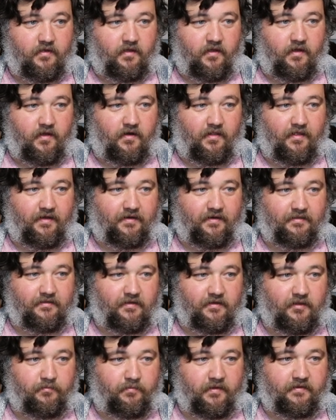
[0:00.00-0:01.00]
and I'll add a
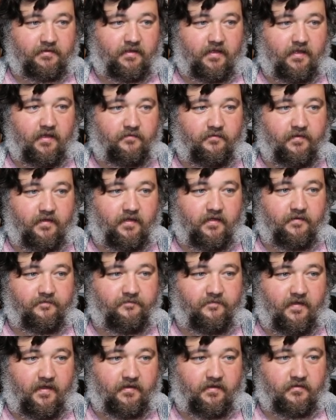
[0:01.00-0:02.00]
little bit of a
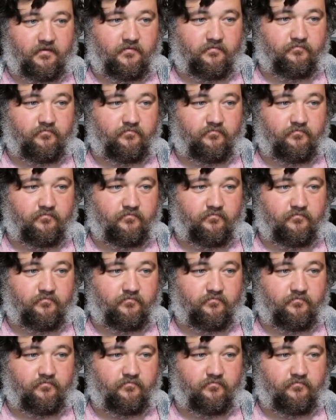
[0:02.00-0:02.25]
fade in.